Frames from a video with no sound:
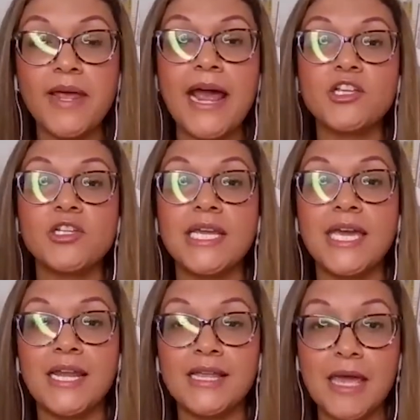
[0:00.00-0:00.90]
but actually
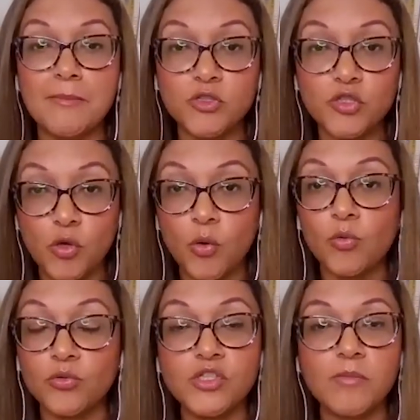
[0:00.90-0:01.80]
getting them
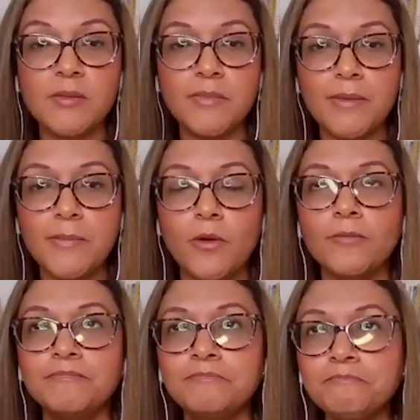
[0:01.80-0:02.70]
sold. So many people,